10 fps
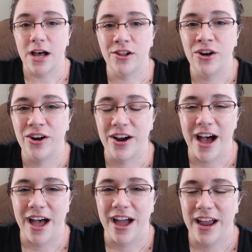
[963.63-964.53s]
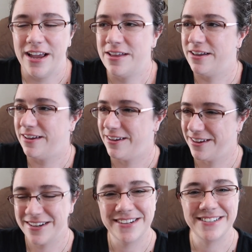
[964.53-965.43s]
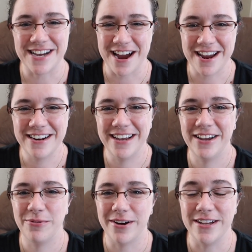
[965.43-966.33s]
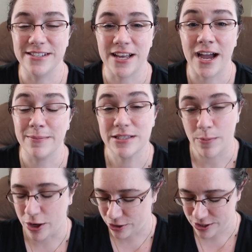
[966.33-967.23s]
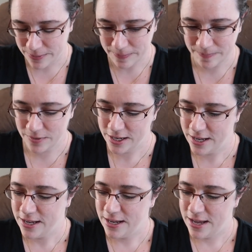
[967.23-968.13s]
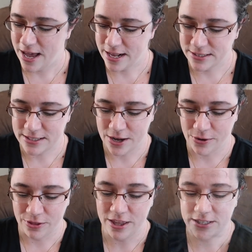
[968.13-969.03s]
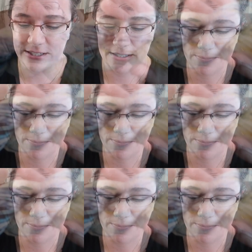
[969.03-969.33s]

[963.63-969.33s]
color I dyed was I Am Smart. And so this